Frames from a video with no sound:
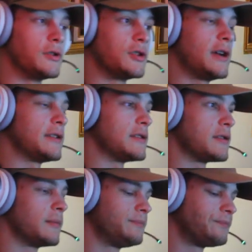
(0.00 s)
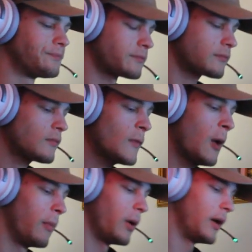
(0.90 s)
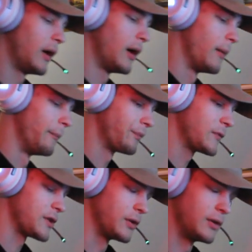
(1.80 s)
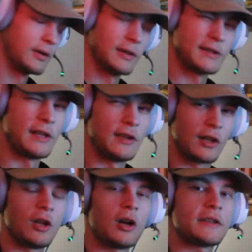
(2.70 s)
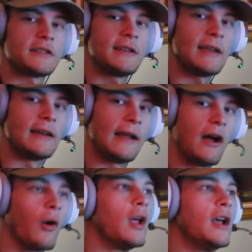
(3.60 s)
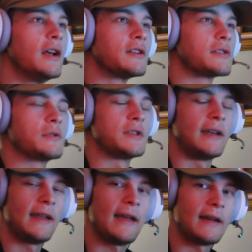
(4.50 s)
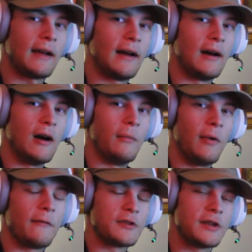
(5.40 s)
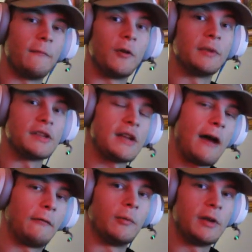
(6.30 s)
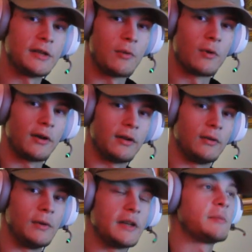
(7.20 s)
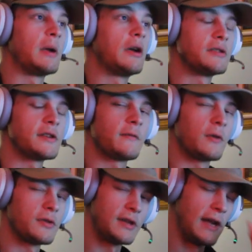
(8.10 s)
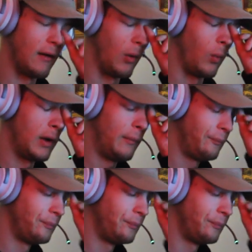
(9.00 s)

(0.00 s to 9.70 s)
your chances. But so let's say the clock is ticking down. So today, obviously I'm filming this after because I wanted to experience this first, see how it went.